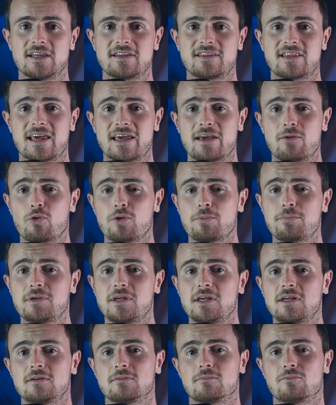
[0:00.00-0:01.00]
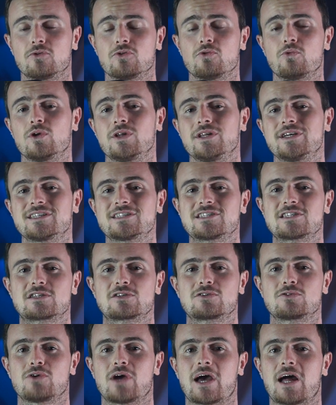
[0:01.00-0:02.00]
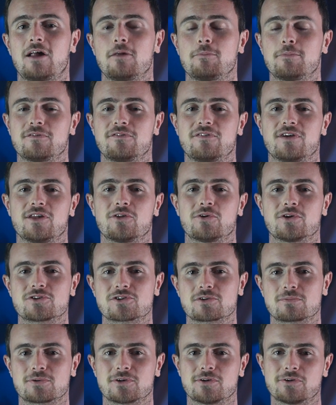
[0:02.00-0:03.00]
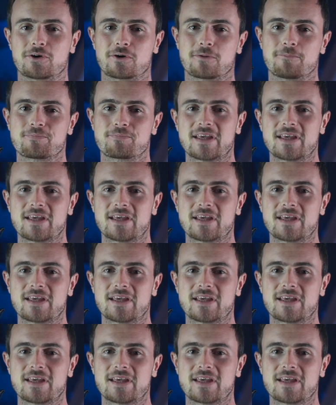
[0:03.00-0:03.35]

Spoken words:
they would be more willing to help a fellow entrepreneur.